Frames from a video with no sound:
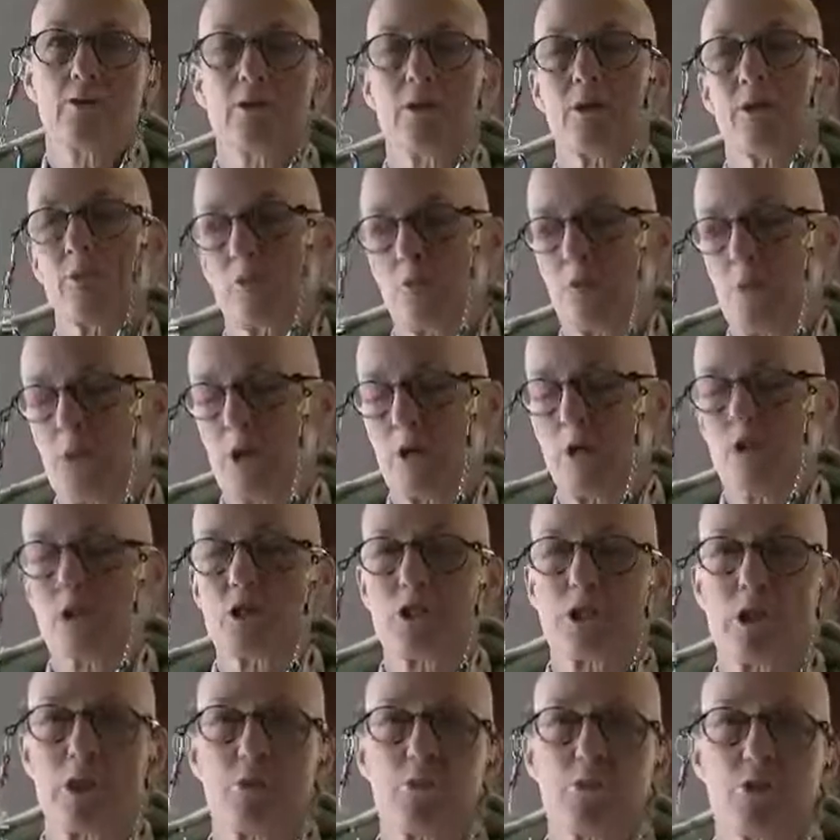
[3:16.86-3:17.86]

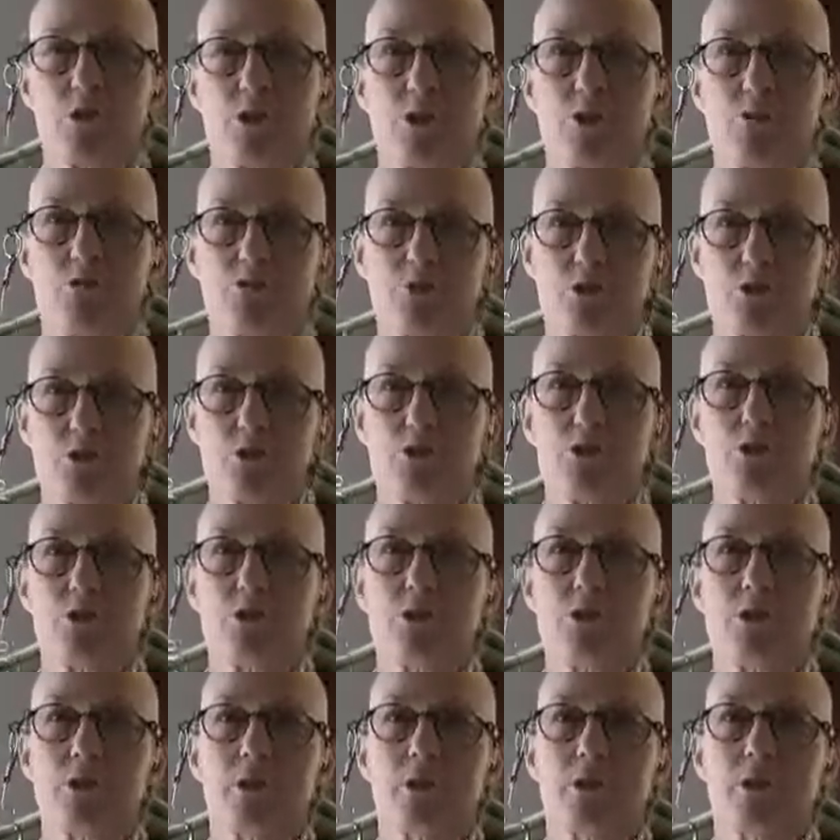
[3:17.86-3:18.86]
Watershed was our first
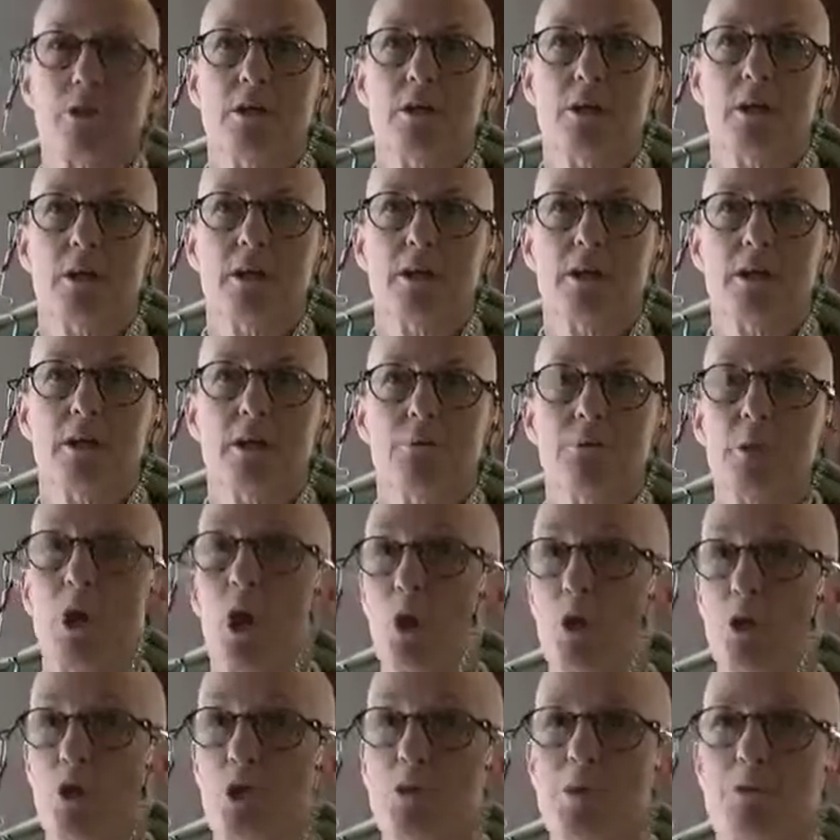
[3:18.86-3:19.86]

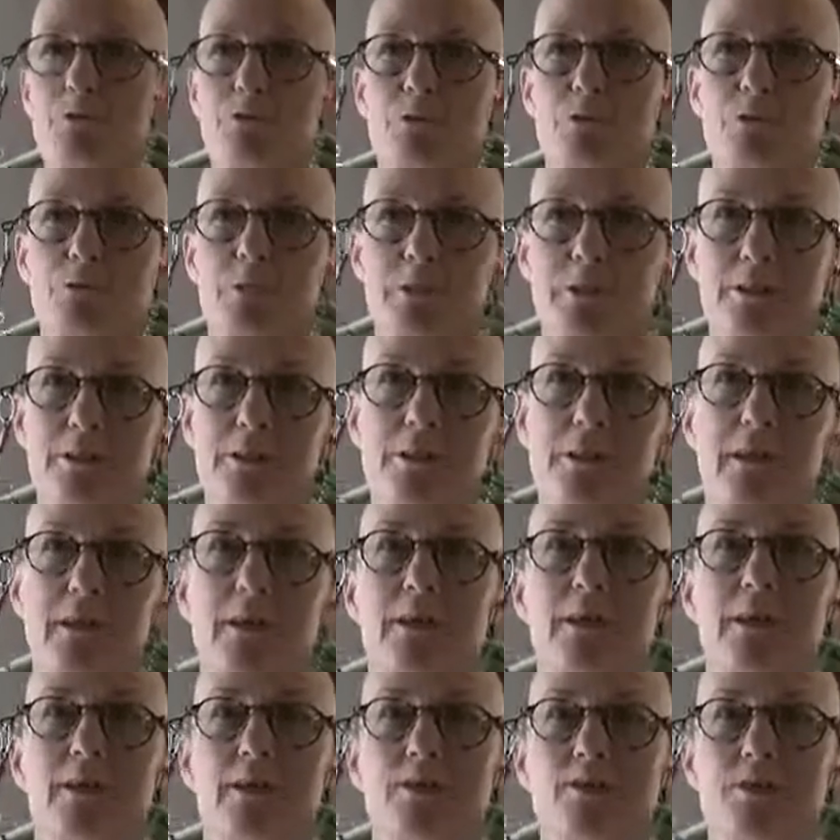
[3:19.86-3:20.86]
partner, if you will,
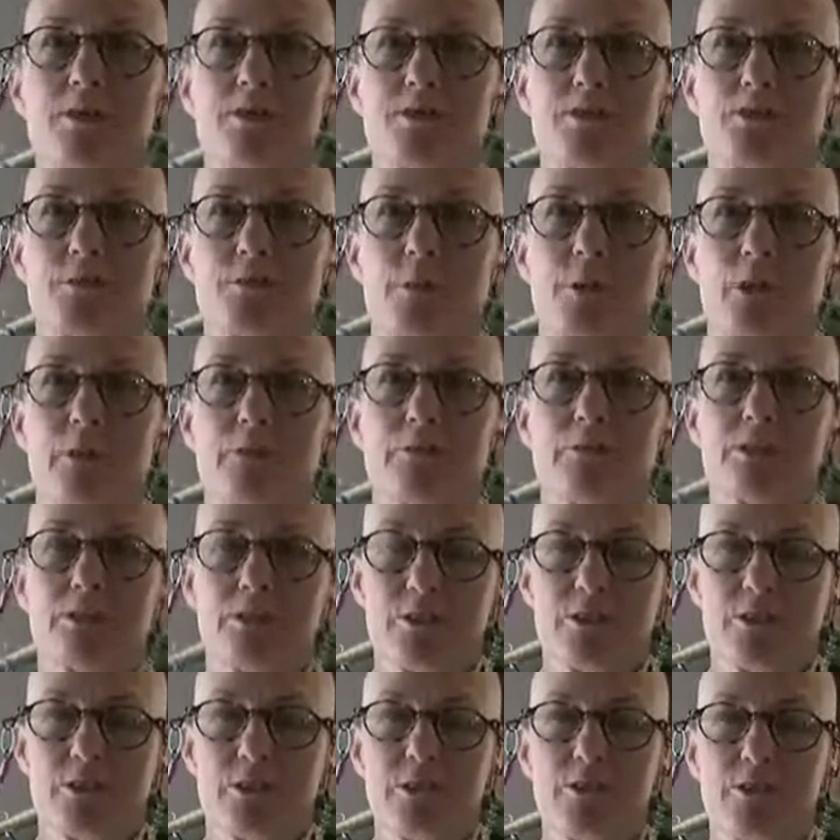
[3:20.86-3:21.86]
and this is part of a
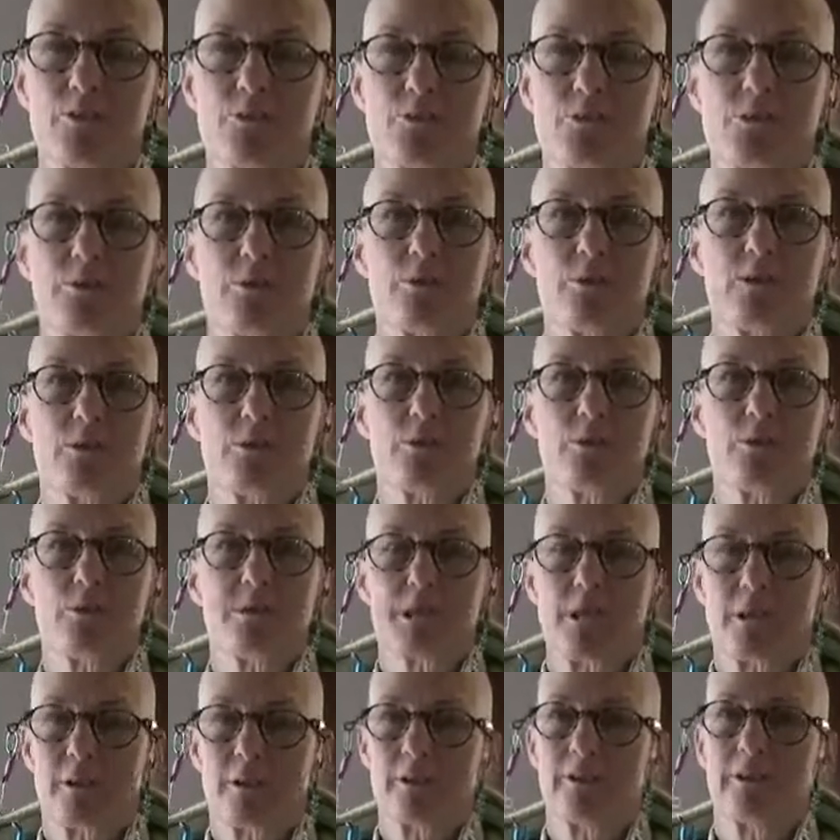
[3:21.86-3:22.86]
series. We've done
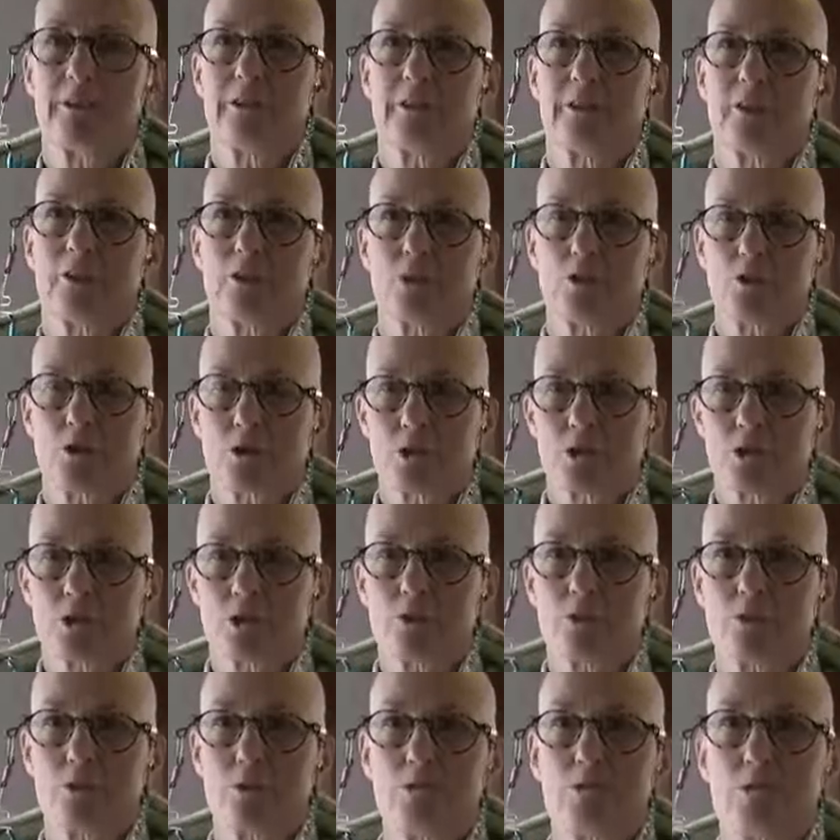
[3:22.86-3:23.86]
botanical
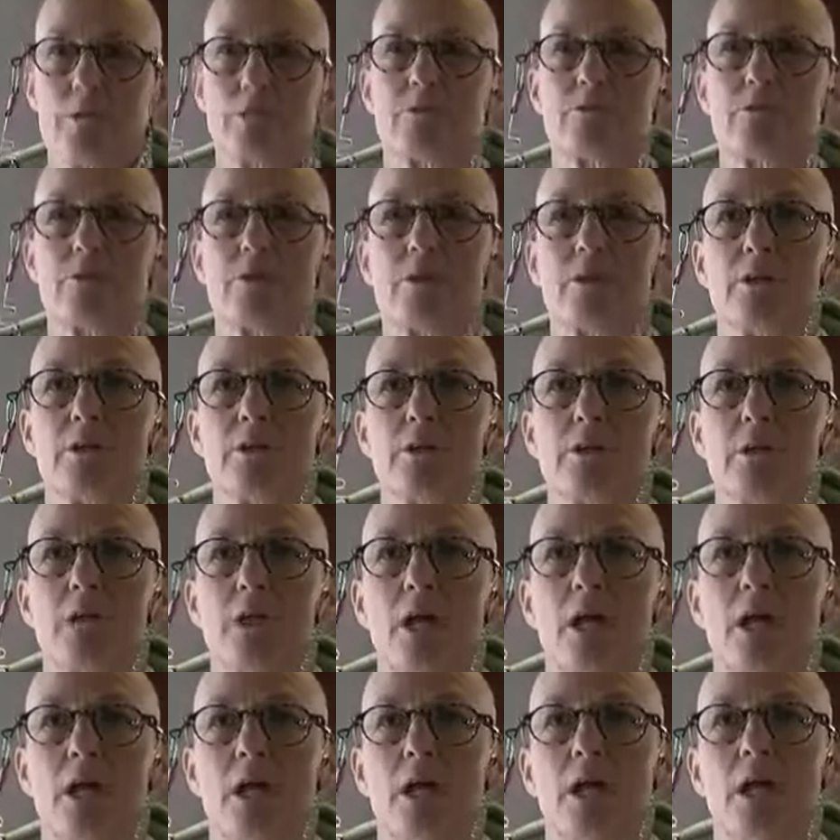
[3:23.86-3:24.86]
illustrations, we've done
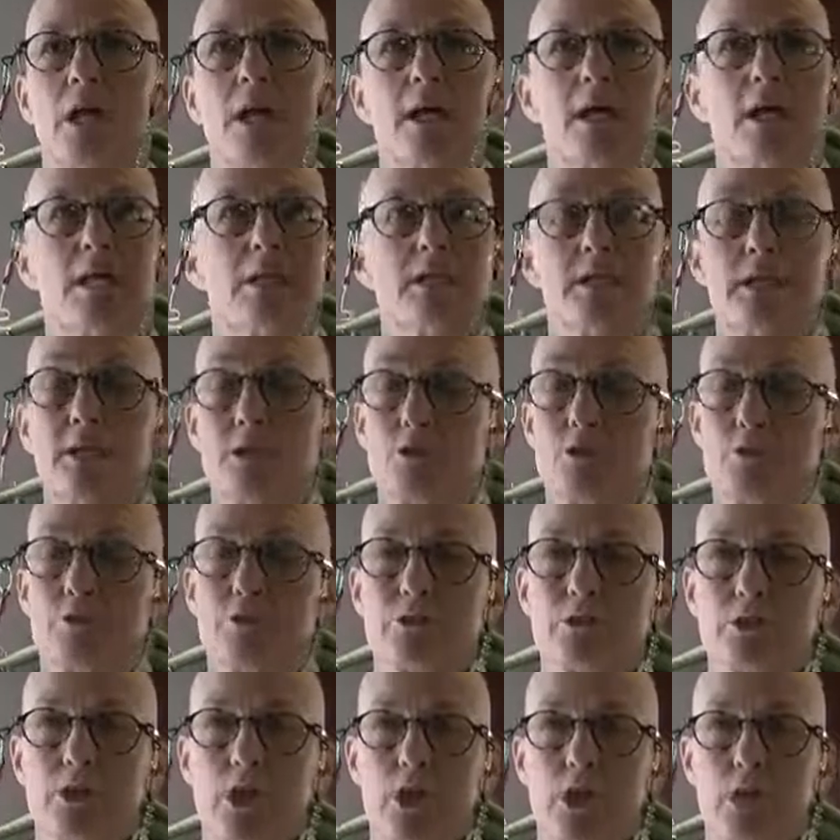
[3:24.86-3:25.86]
nature
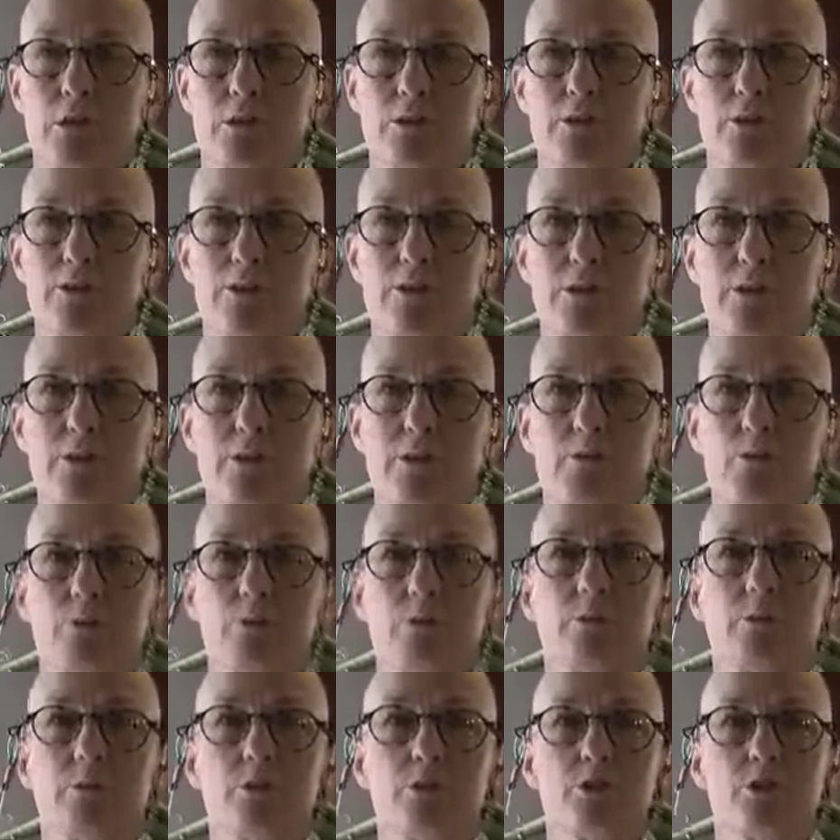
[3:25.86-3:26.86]
photography, we'll
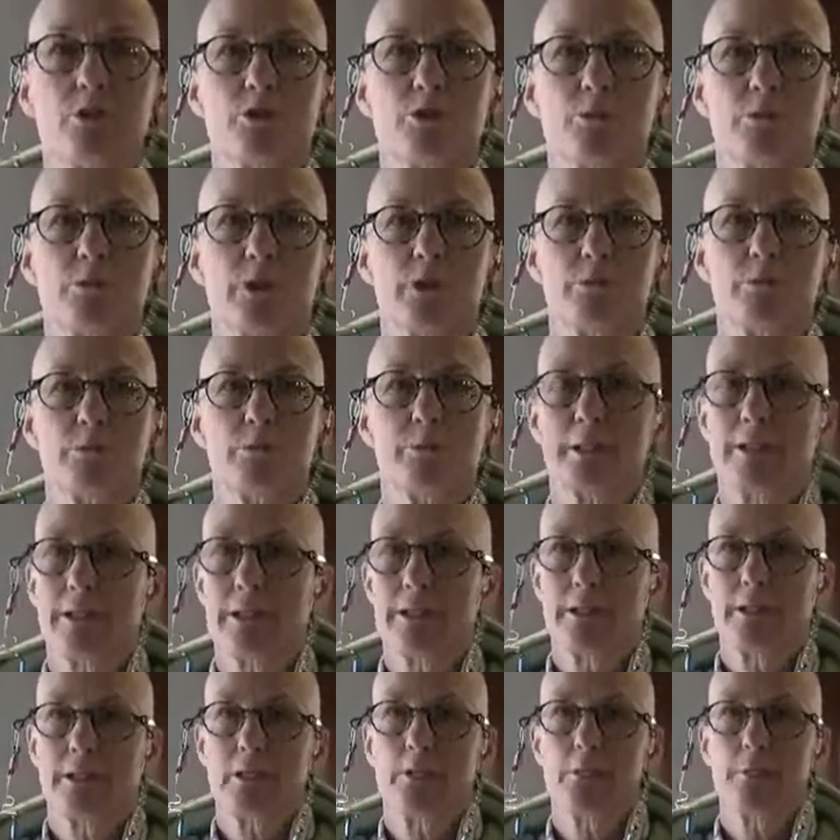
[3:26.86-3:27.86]
be doing
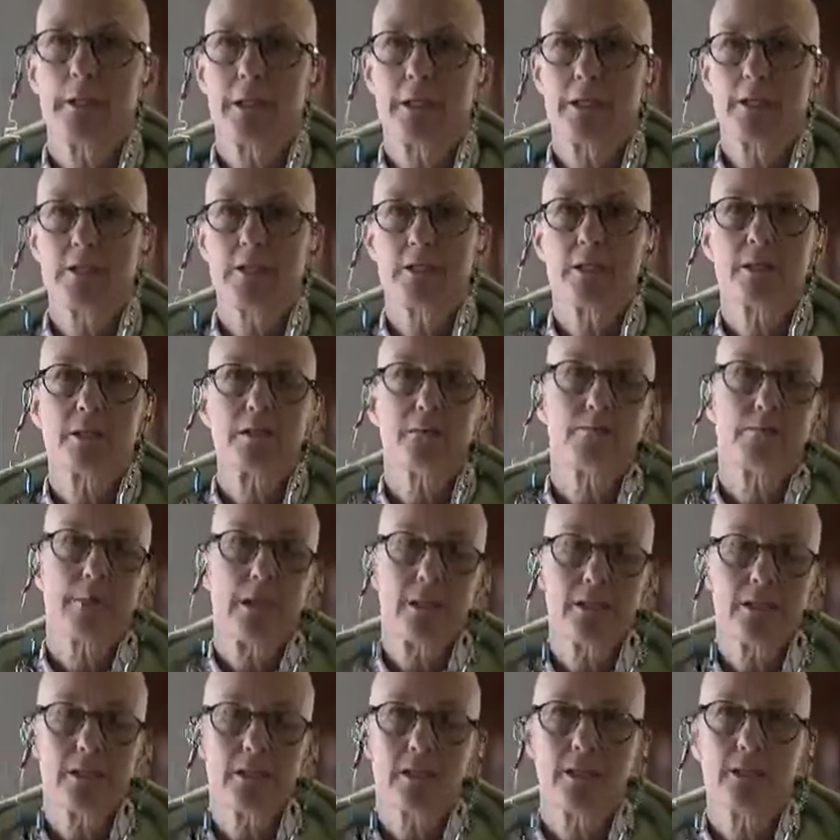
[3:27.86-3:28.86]
plein-air
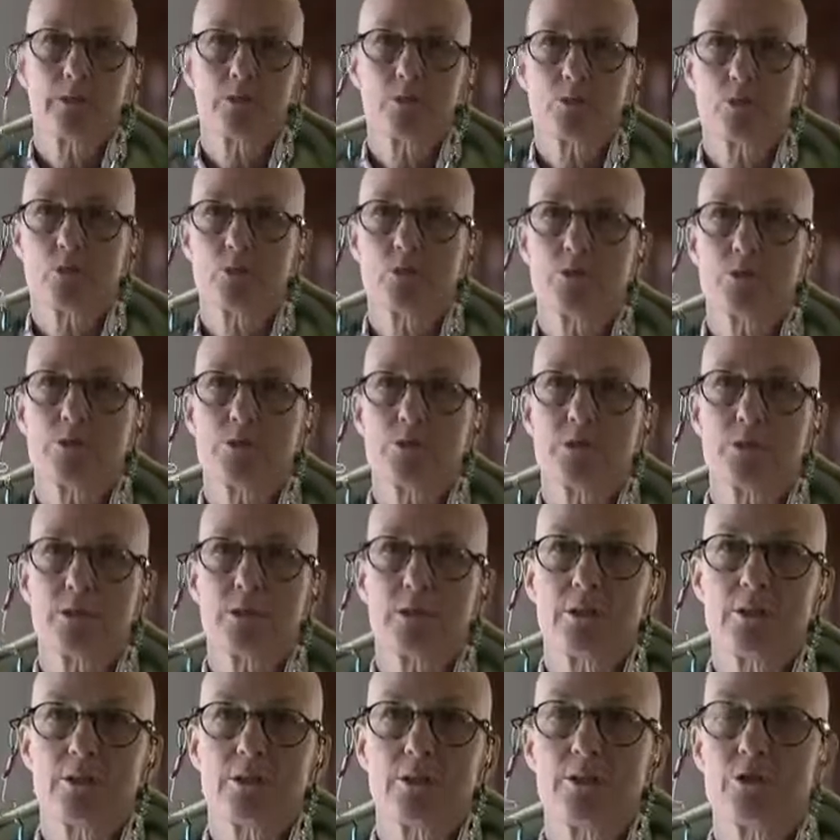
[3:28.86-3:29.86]
painting outdoors here
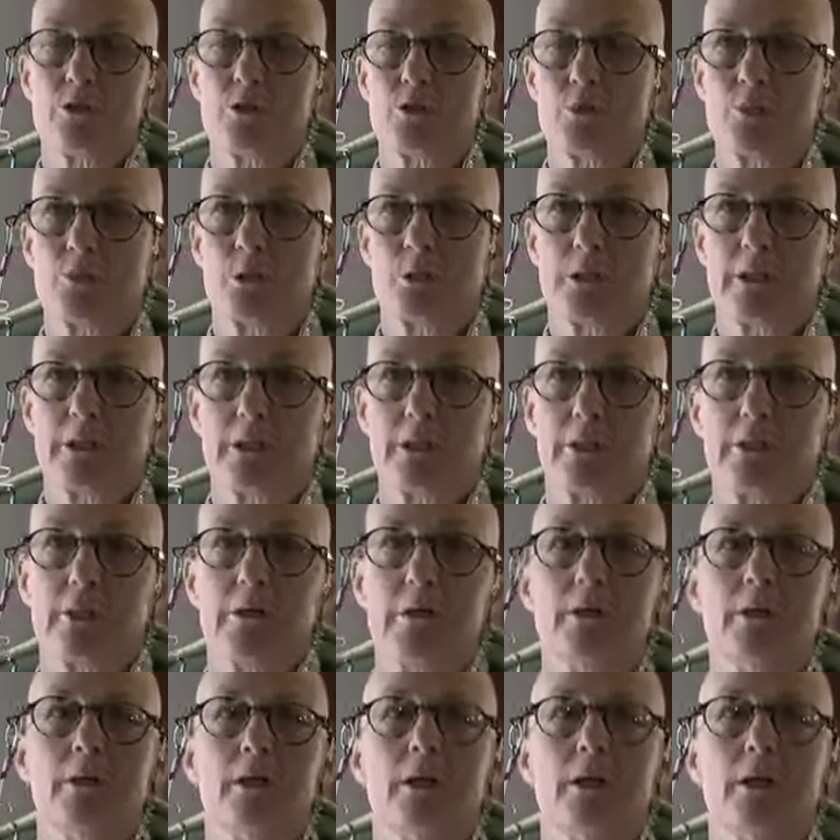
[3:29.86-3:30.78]
in the spring.